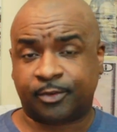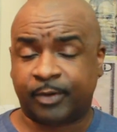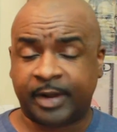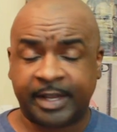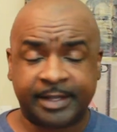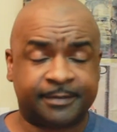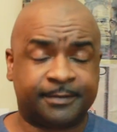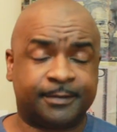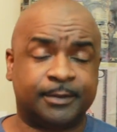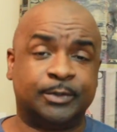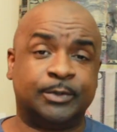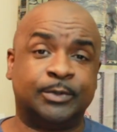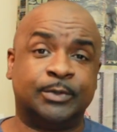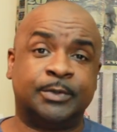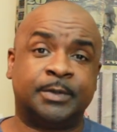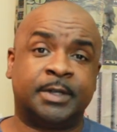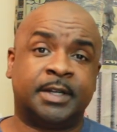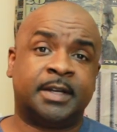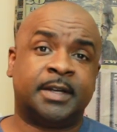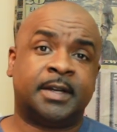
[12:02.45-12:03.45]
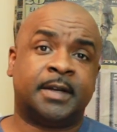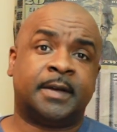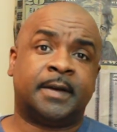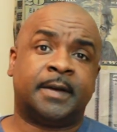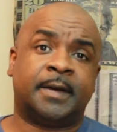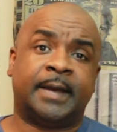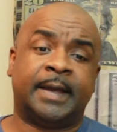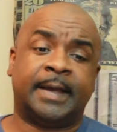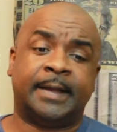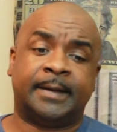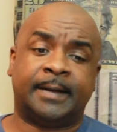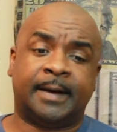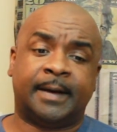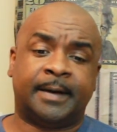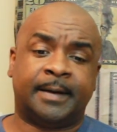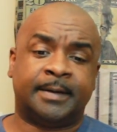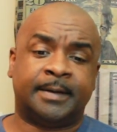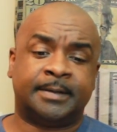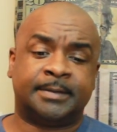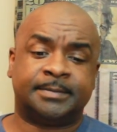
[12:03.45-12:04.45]
And
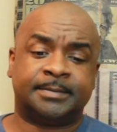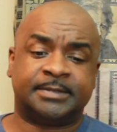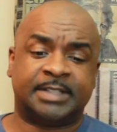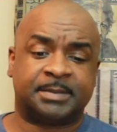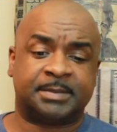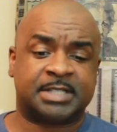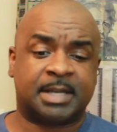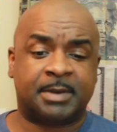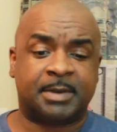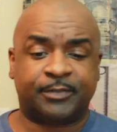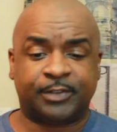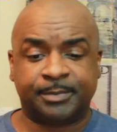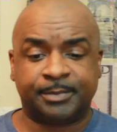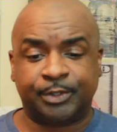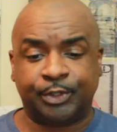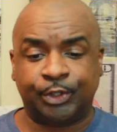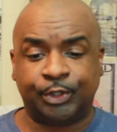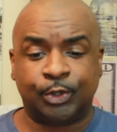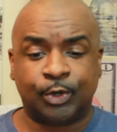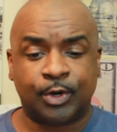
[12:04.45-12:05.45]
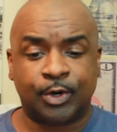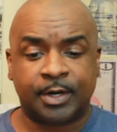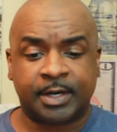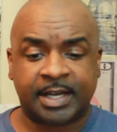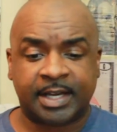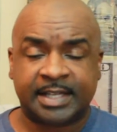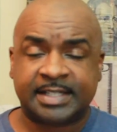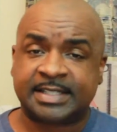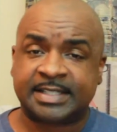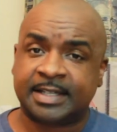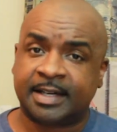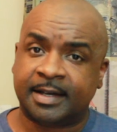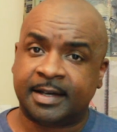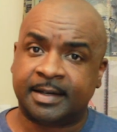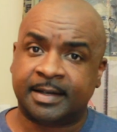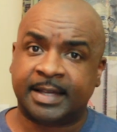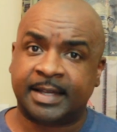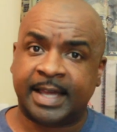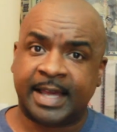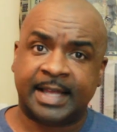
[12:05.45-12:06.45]
I'm talking about from New York
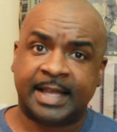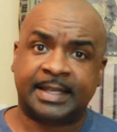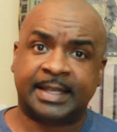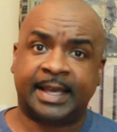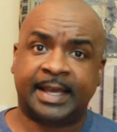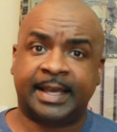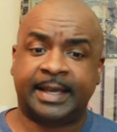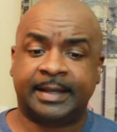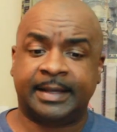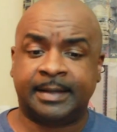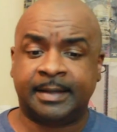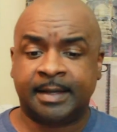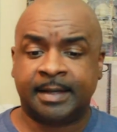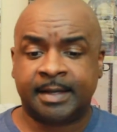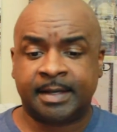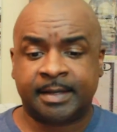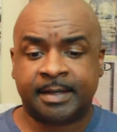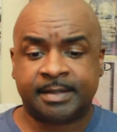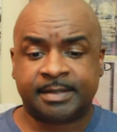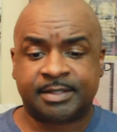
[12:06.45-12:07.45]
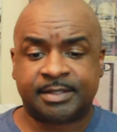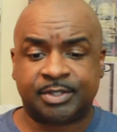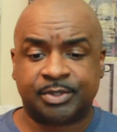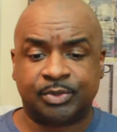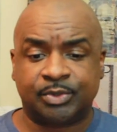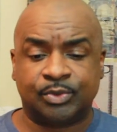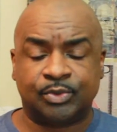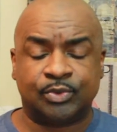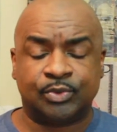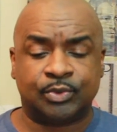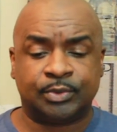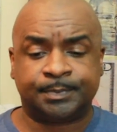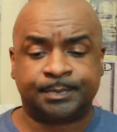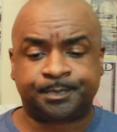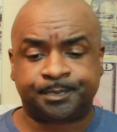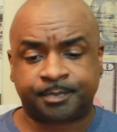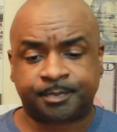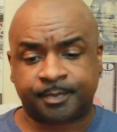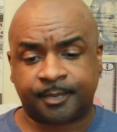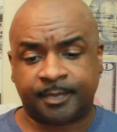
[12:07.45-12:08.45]
to LA to
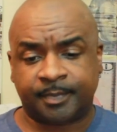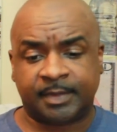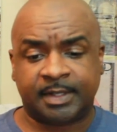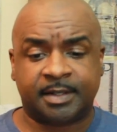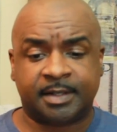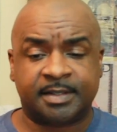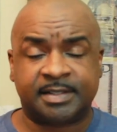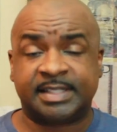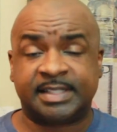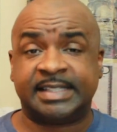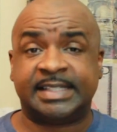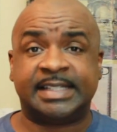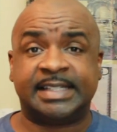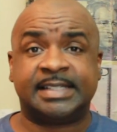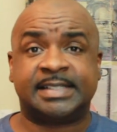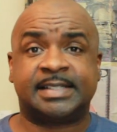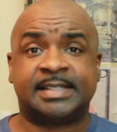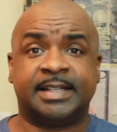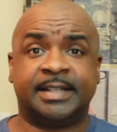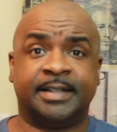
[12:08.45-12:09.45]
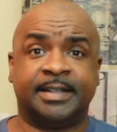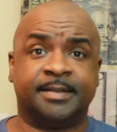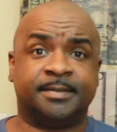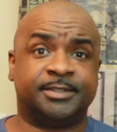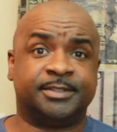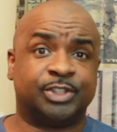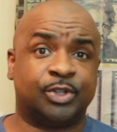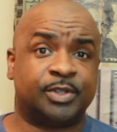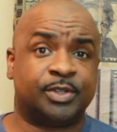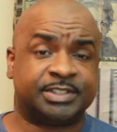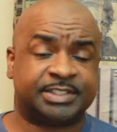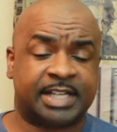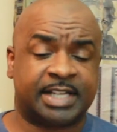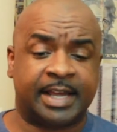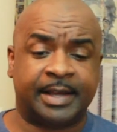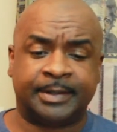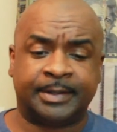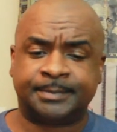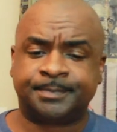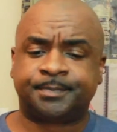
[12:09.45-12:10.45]
DC,
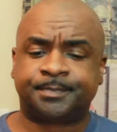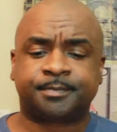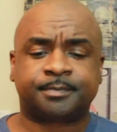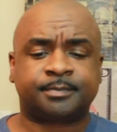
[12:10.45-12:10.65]
Georgetown.